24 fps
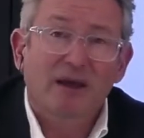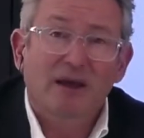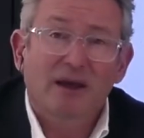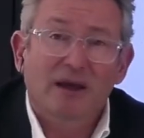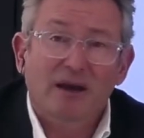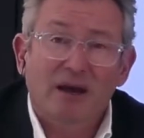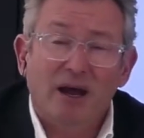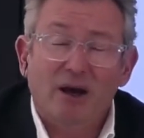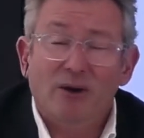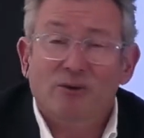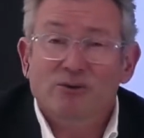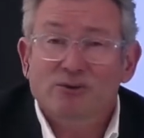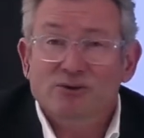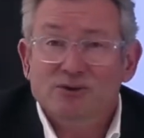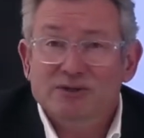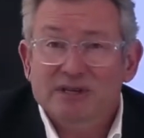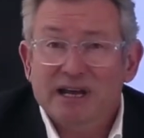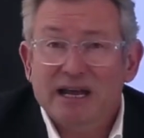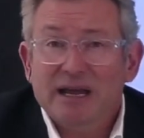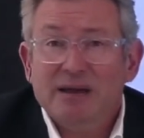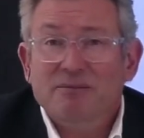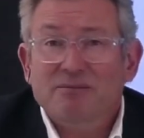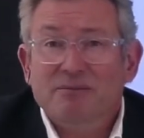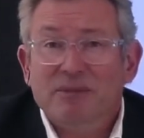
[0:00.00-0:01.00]
Now,
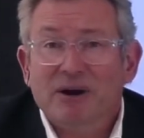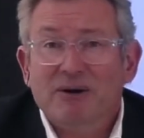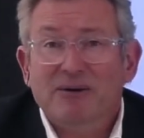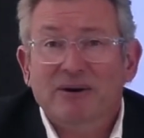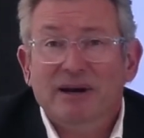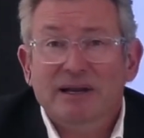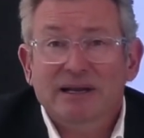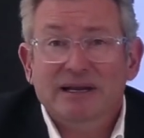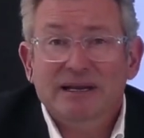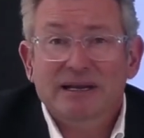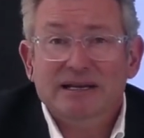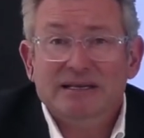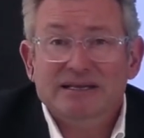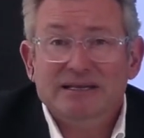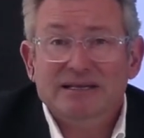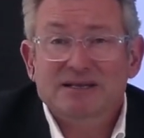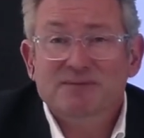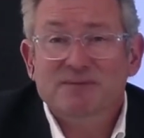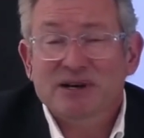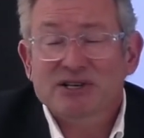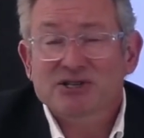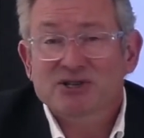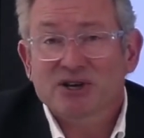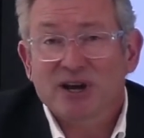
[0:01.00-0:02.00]
today, MARELEC is
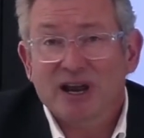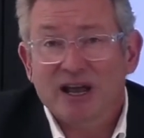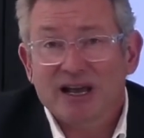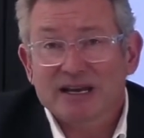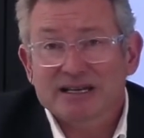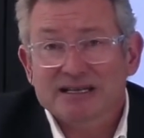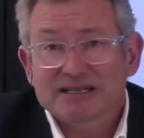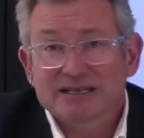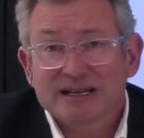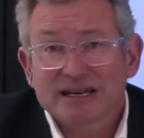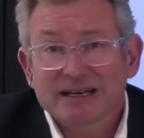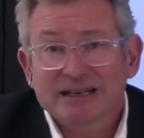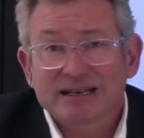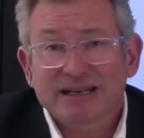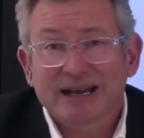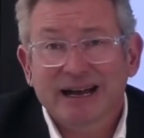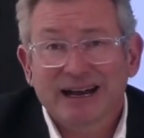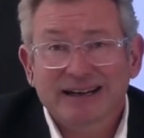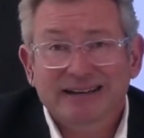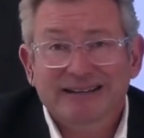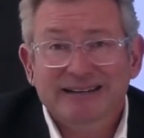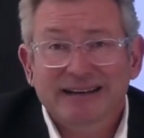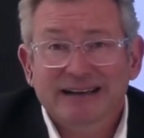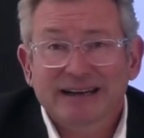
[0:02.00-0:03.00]
specialized in
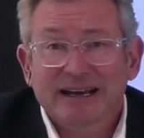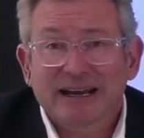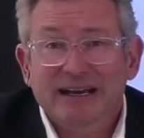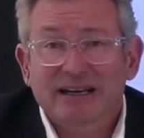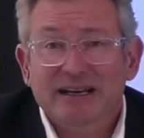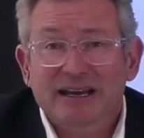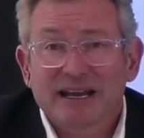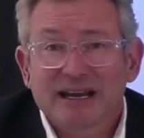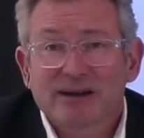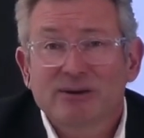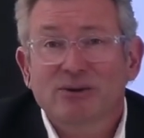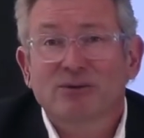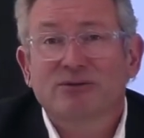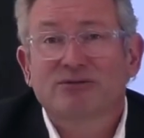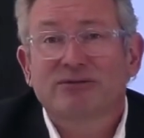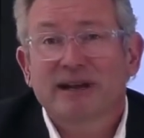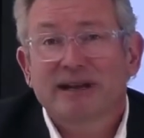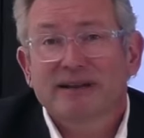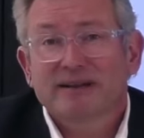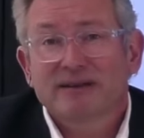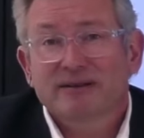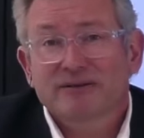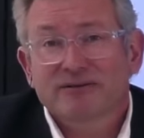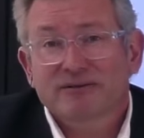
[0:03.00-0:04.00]
high-tech and
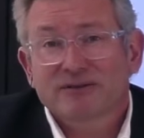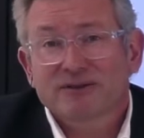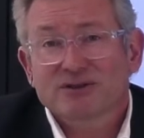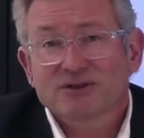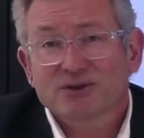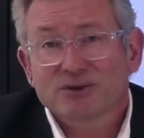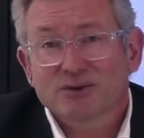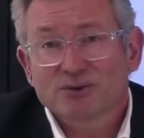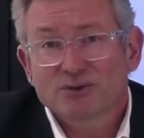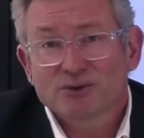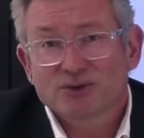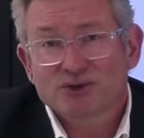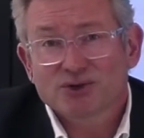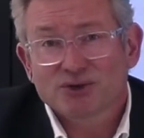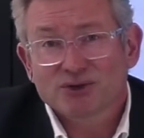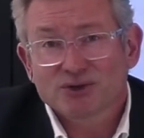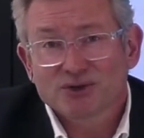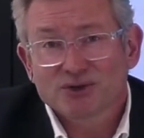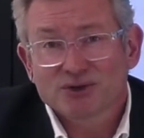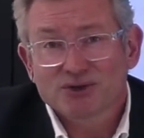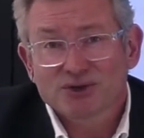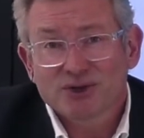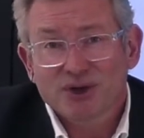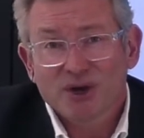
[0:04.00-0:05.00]
innovative
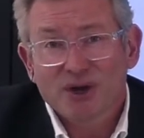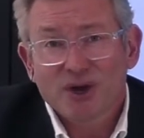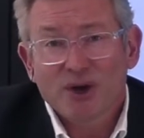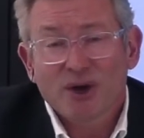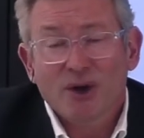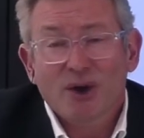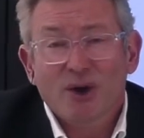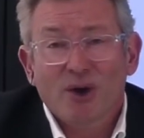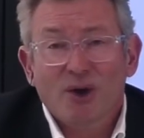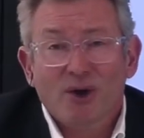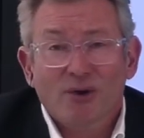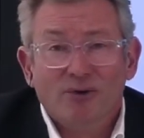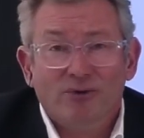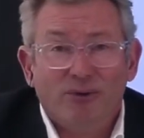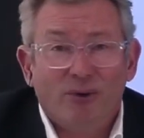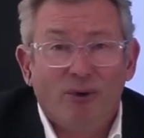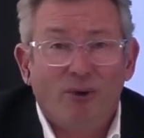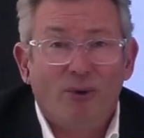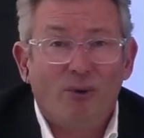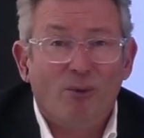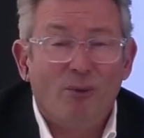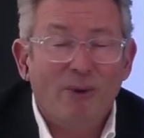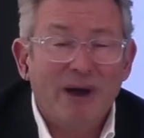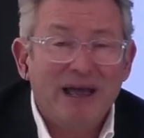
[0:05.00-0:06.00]
solutions
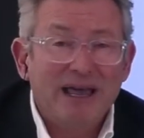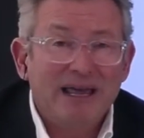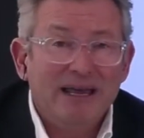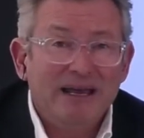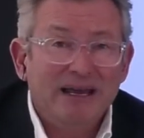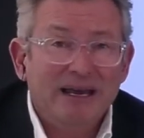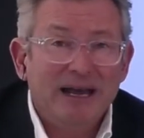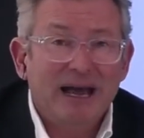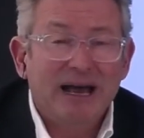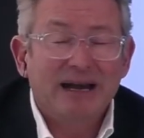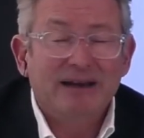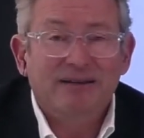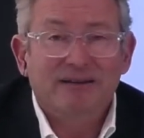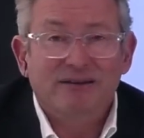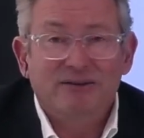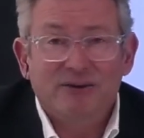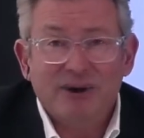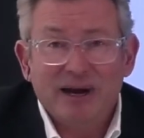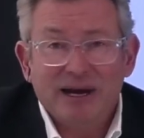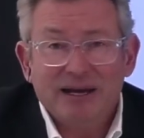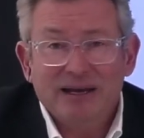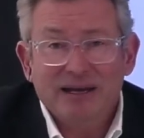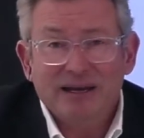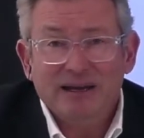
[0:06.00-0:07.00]
for weighing and
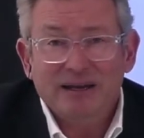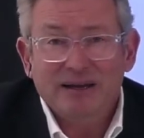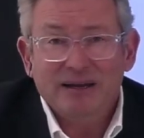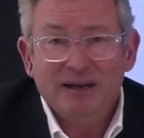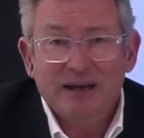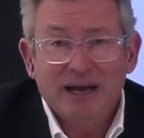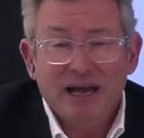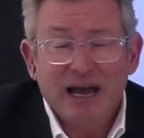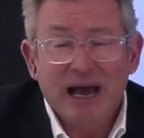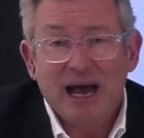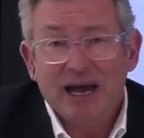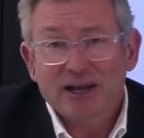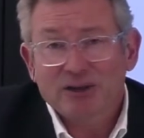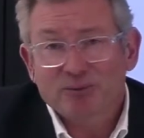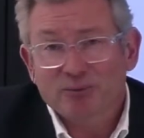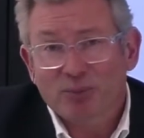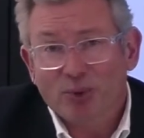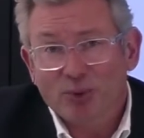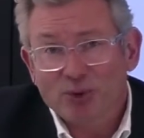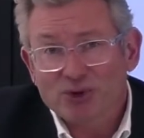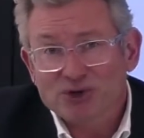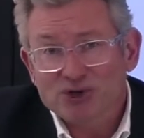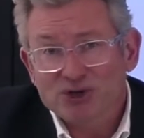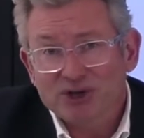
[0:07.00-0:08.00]
grading and
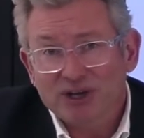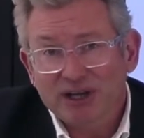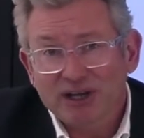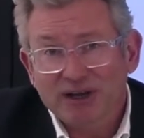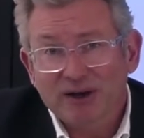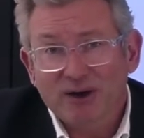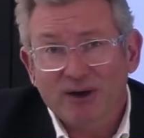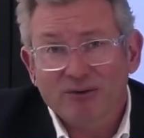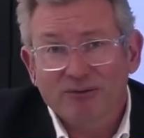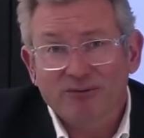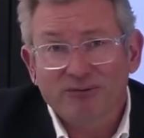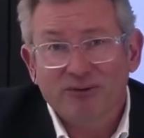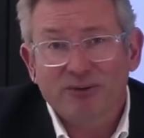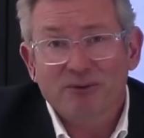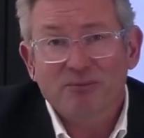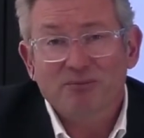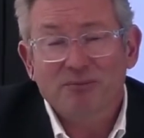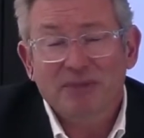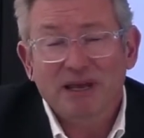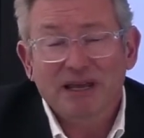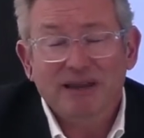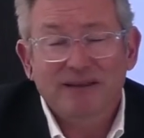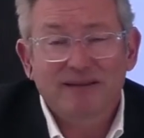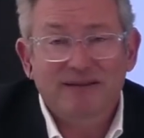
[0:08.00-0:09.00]
portioning of
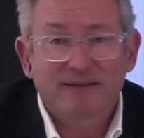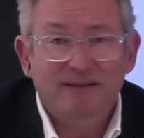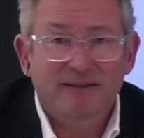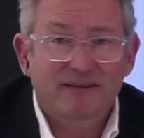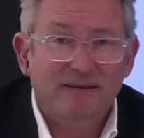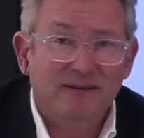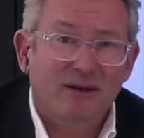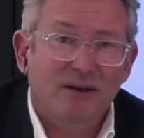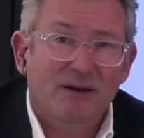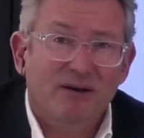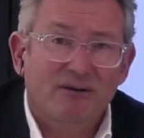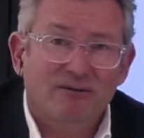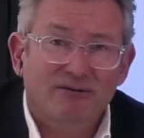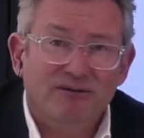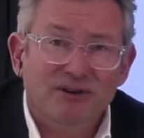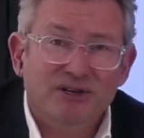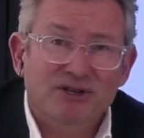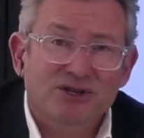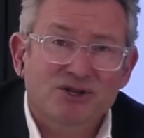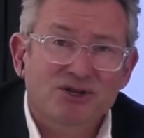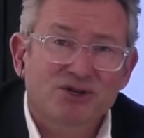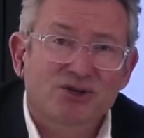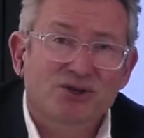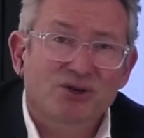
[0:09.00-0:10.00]
meat,
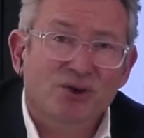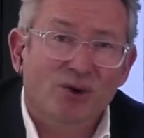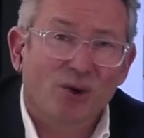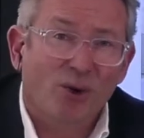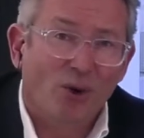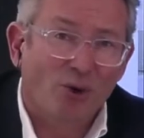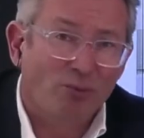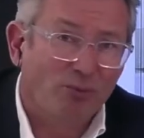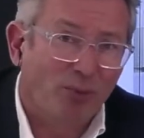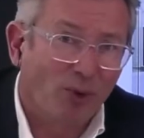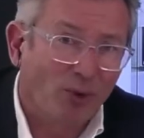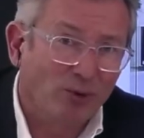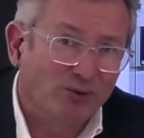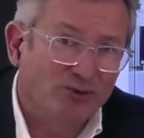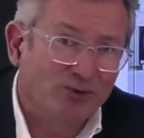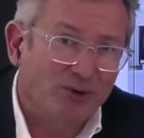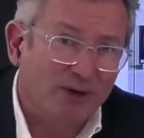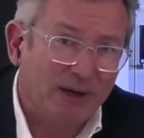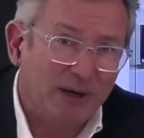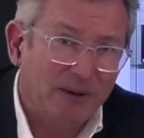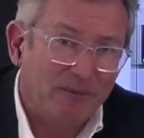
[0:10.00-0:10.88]
fish, or poultry.